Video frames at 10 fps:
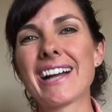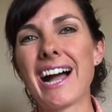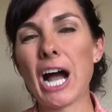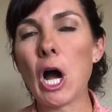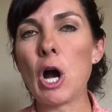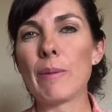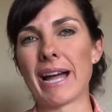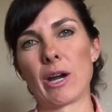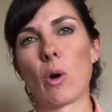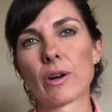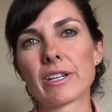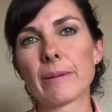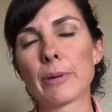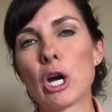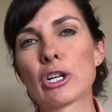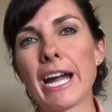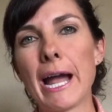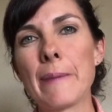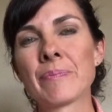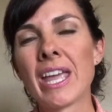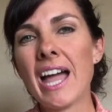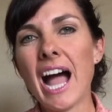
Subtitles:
got home, I ordered the program.